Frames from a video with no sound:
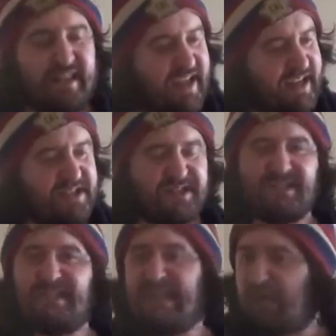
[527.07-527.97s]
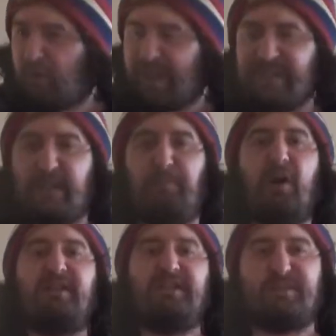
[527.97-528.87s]
didn't steal
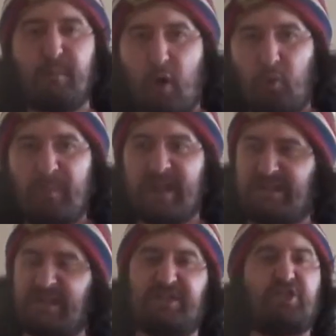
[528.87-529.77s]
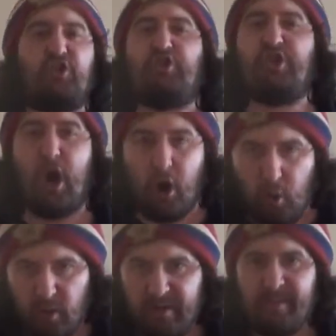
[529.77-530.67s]
anybody's moment. It's a
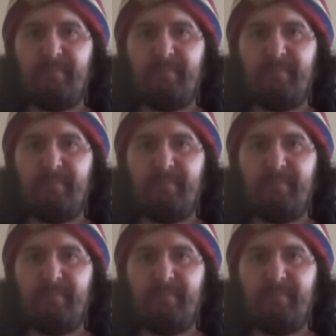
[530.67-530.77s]
show.